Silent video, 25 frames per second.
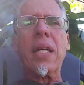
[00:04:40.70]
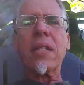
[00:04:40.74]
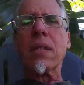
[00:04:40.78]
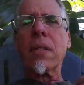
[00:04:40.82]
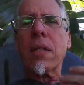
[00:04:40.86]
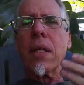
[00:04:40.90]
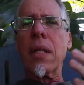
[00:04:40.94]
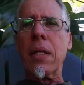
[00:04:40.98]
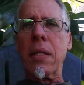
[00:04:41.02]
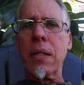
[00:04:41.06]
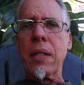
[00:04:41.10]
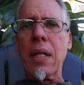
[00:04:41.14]
that's
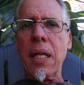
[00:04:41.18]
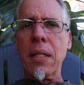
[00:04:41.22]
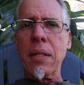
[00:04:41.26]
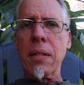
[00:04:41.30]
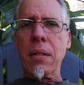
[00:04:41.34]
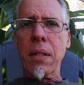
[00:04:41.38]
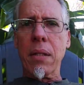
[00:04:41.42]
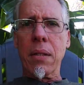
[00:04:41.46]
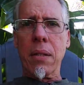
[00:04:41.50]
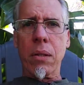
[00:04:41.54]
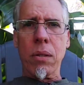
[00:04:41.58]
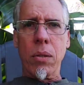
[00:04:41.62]

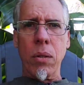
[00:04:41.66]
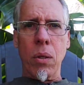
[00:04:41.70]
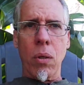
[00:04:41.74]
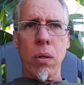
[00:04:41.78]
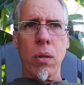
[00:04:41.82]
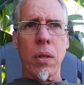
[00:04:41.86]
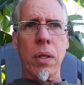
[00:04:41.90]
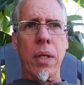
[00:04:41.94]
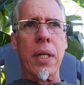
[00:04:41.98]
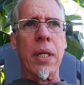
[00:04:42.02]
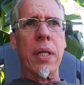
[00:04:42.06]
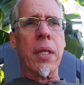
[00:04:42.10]
the
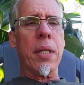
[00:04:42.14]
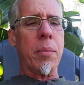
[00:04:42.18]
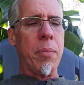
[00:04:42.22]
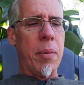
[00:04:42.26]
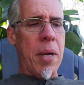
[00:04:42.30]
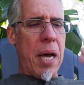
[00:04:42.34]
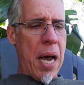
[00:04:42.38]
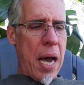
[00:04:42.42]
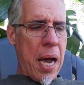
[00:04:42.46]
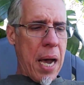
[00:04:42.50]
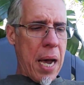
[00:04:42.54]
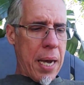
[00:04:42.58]
story
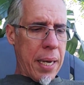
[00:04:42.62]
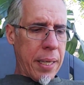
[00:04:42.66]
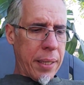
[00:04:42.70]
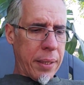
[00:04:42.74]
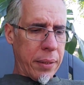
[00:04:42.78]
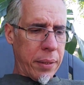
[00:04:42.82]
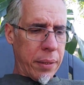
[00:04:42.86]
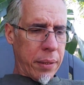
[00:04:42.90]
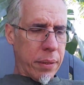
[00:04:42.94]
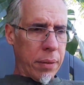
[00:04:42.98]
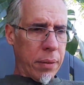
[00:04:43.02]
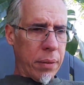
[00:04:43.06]

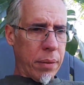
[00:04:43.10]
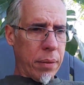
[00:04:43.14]
behind